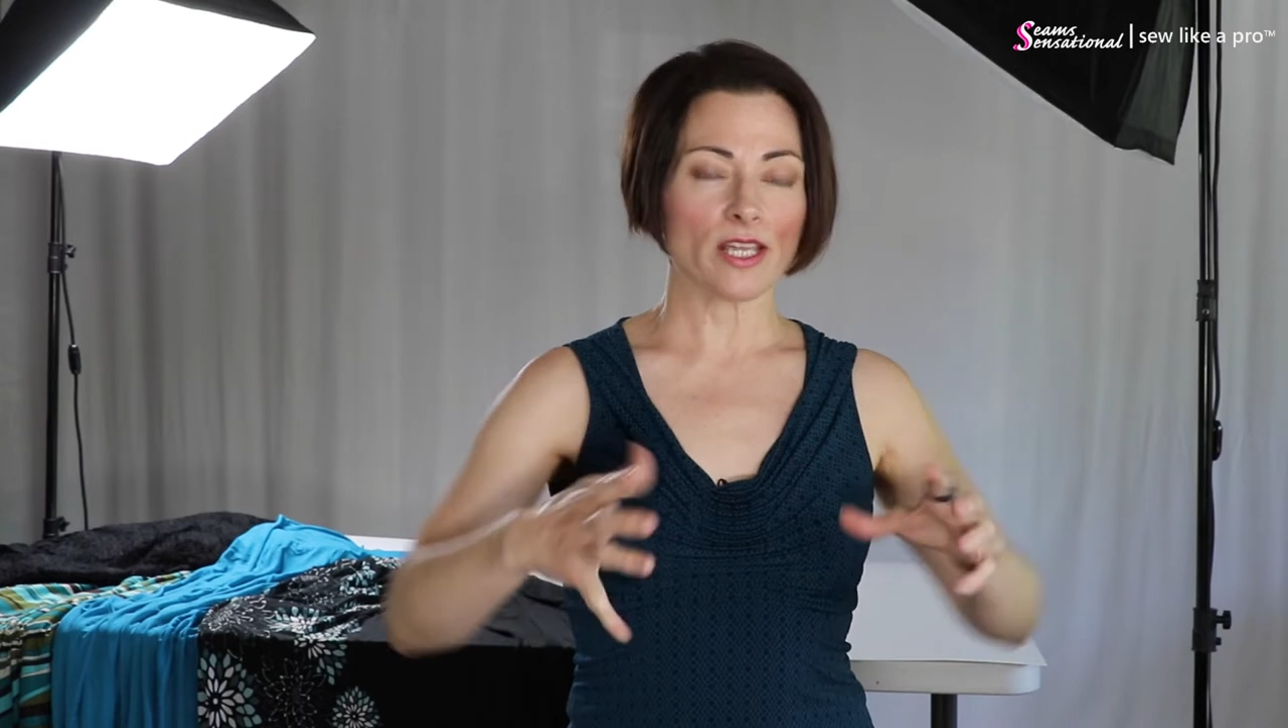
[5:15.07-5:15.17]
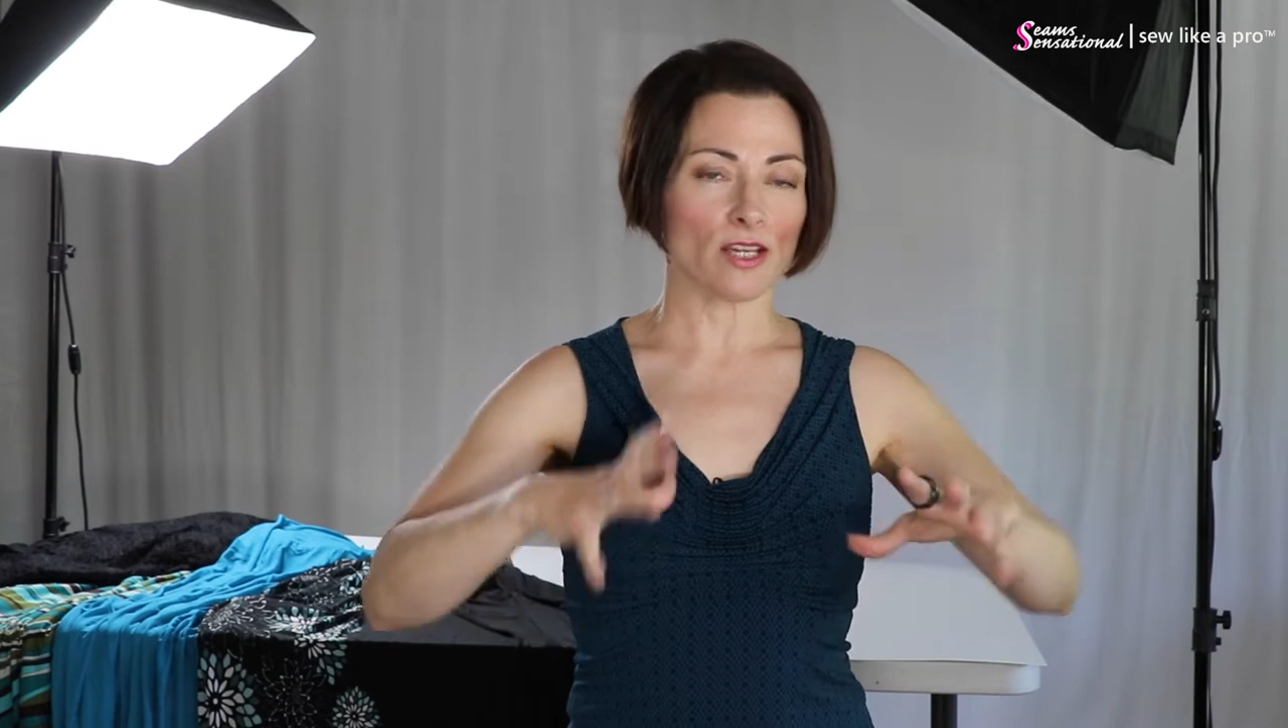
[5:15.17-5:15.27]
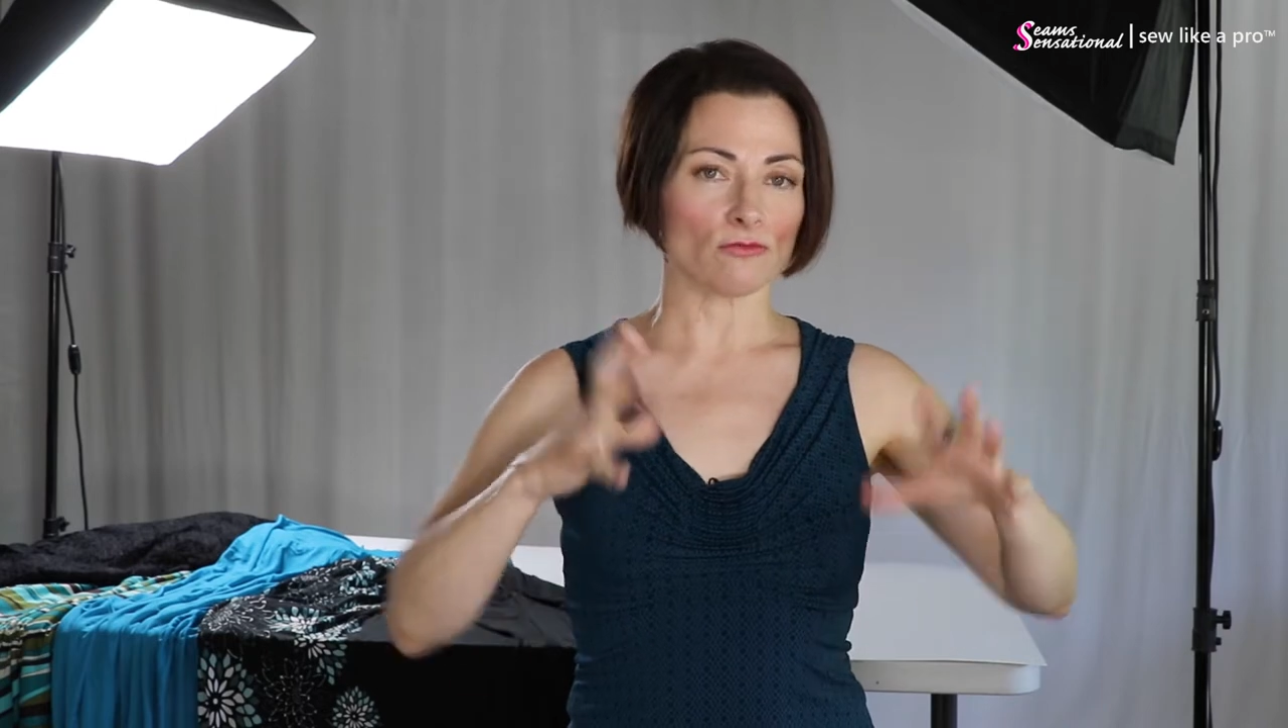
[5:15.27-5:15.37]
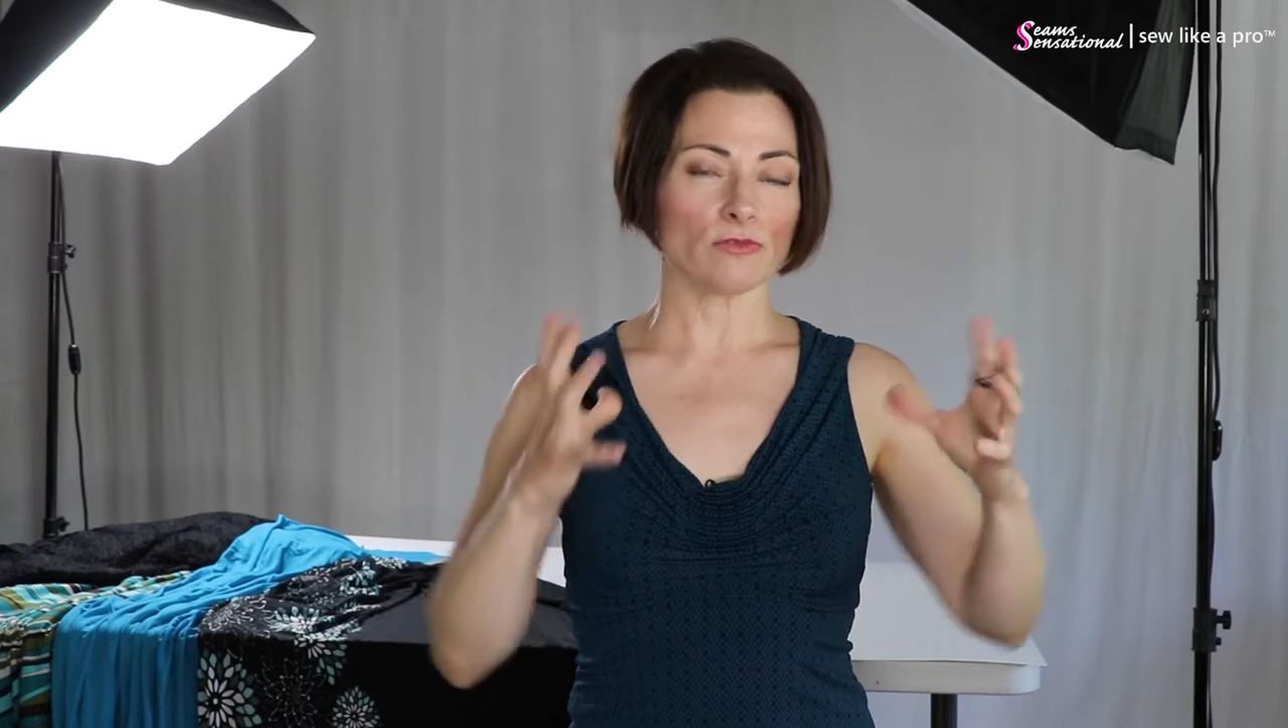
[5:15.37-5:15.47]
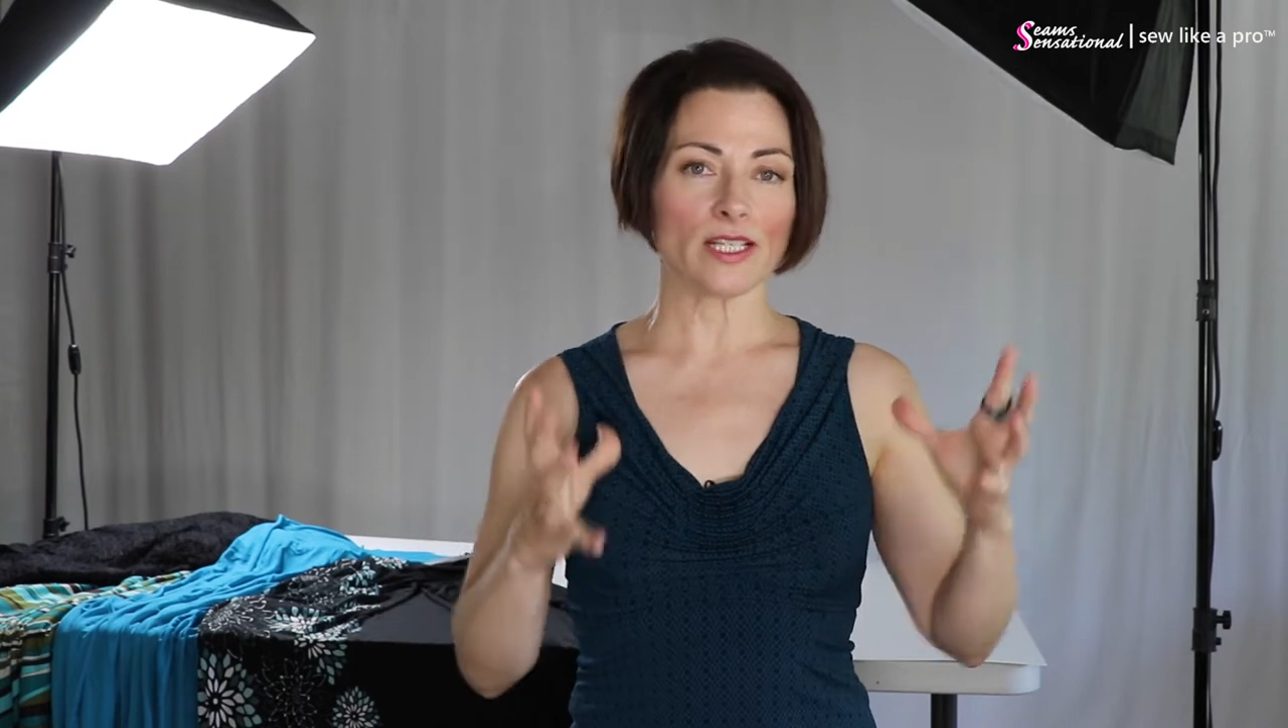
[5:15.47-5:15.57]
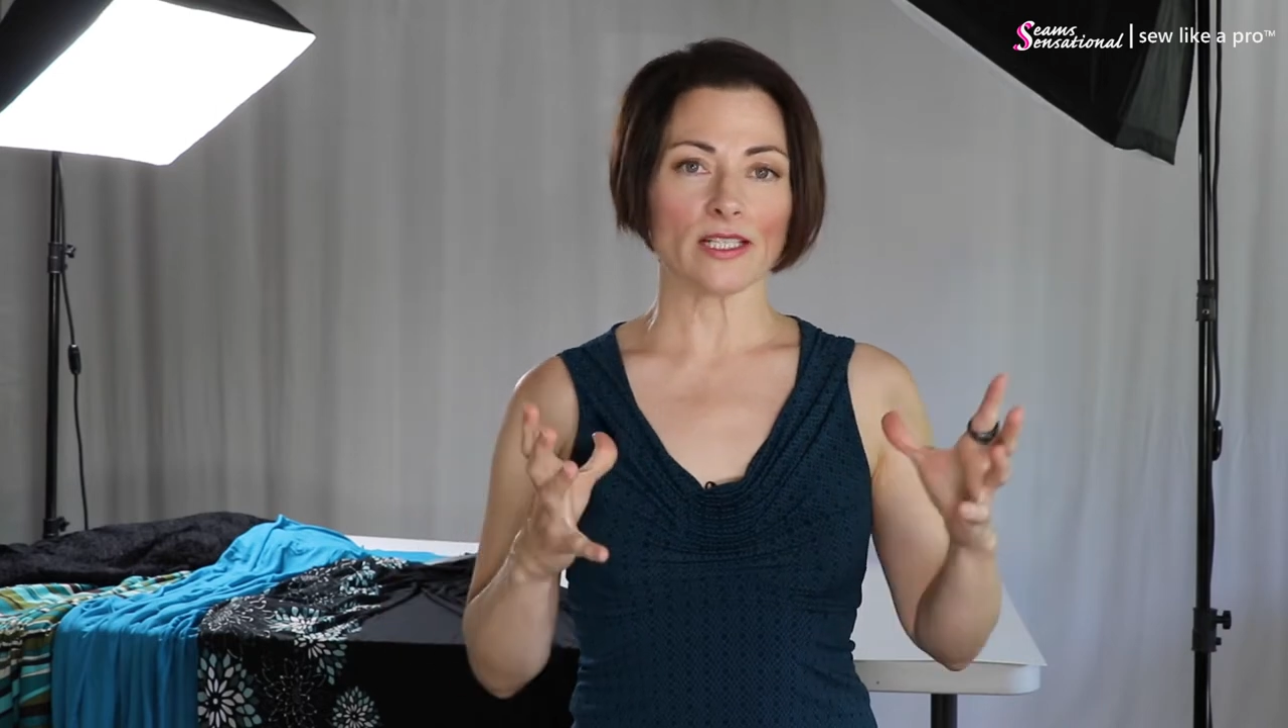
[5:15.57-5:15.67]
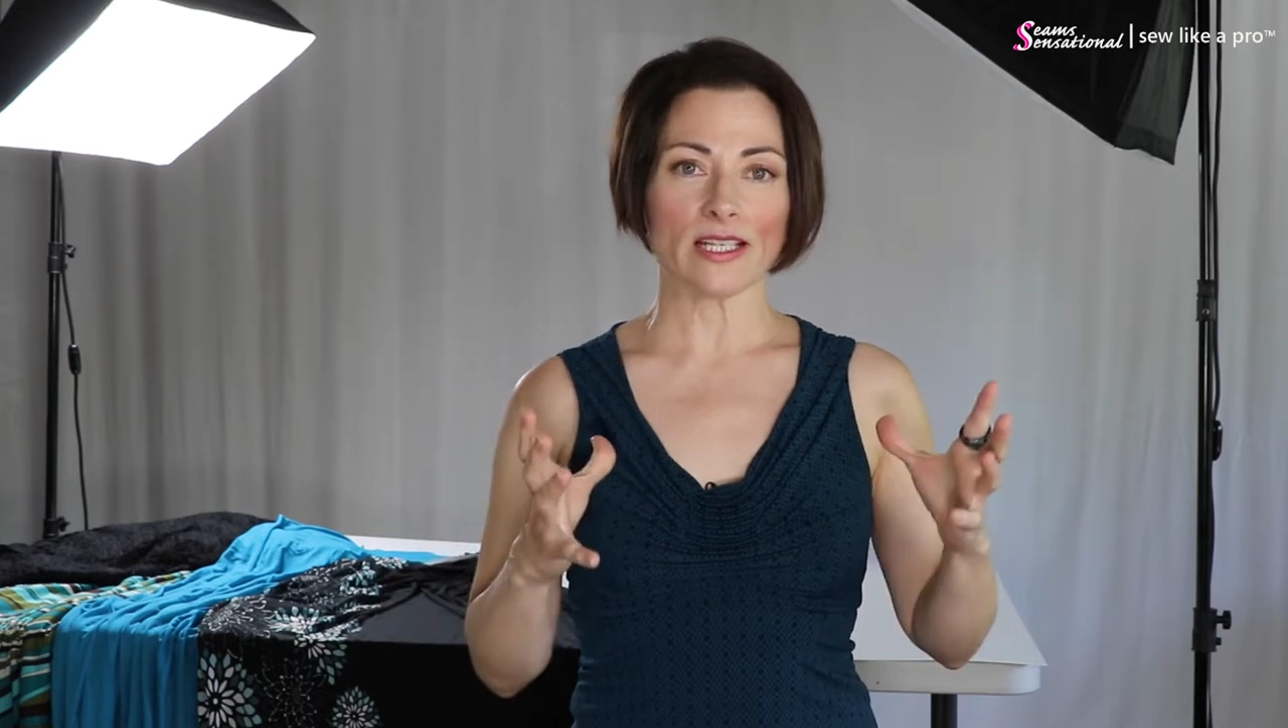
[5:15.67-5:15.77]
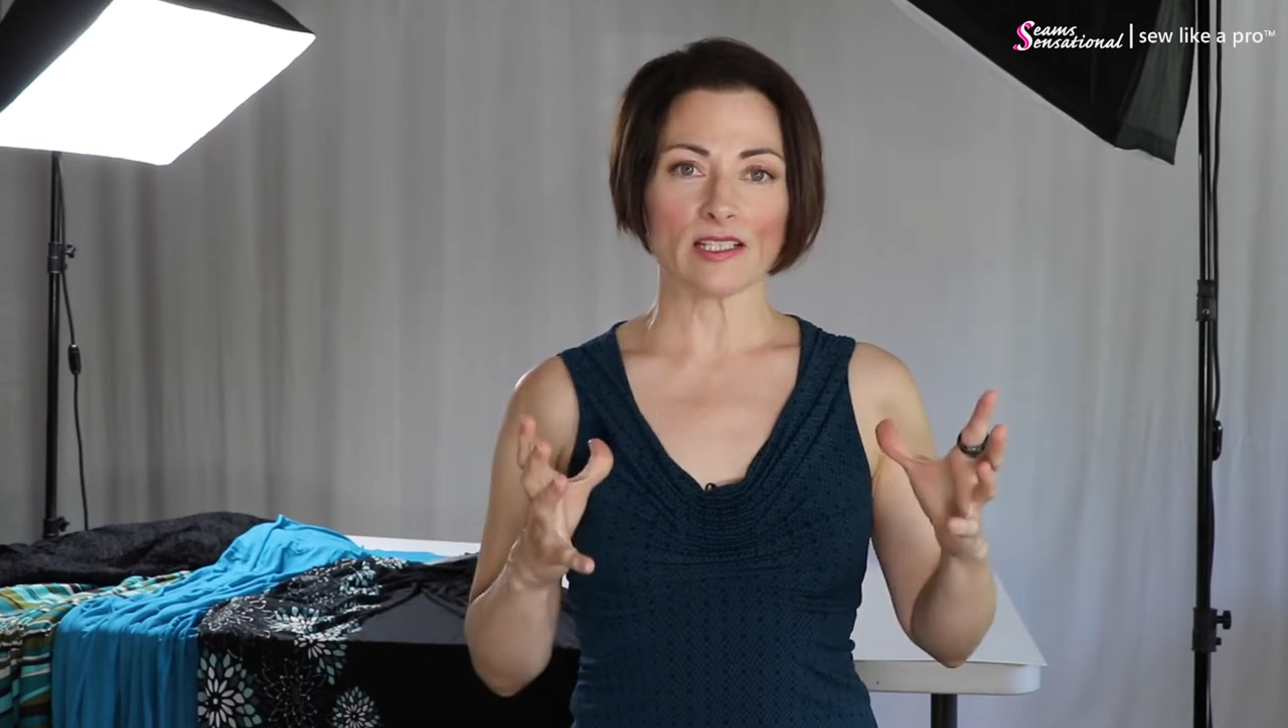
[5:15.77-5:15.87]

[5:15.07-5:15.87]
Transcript: you get really